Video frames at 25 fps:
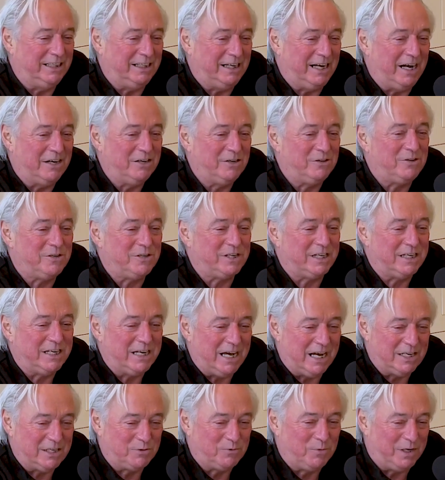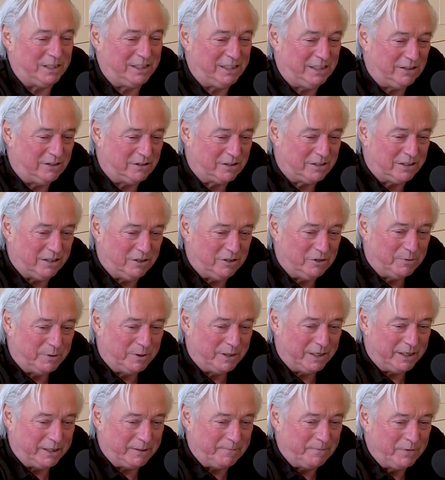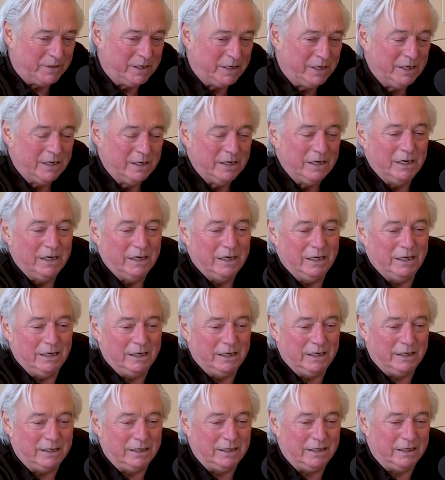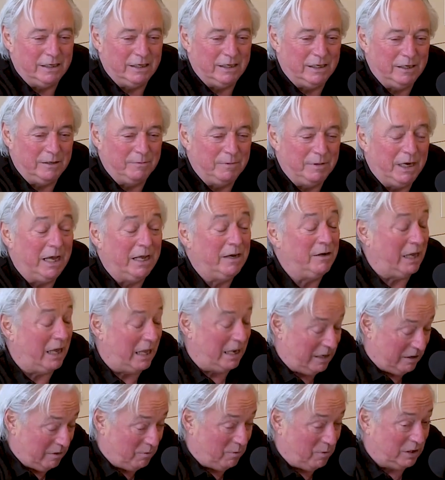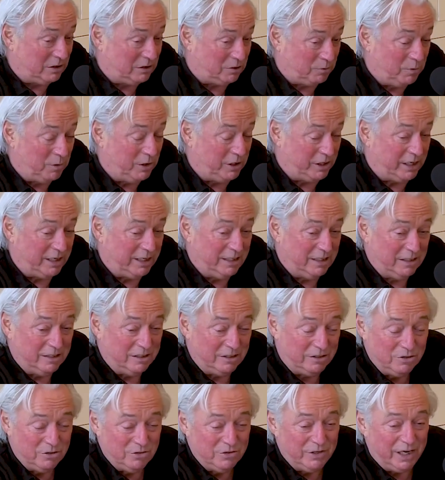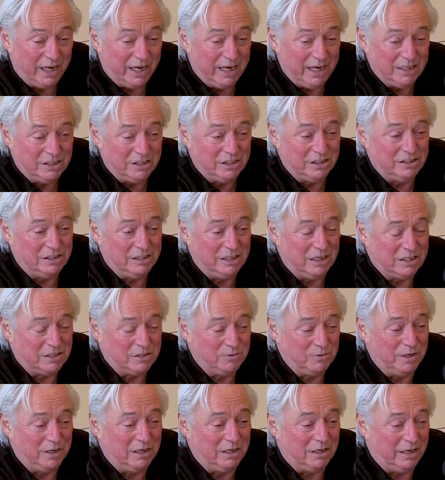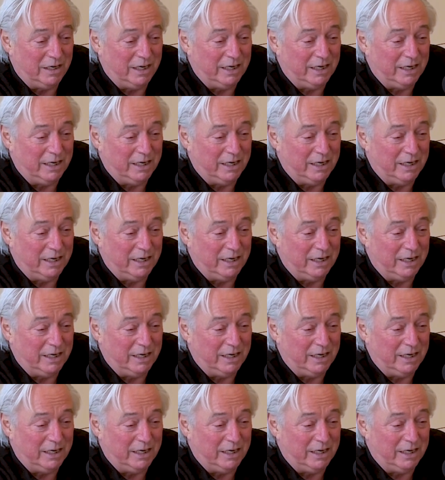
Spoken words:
I organized one in October, and I was working in the touring agency as well.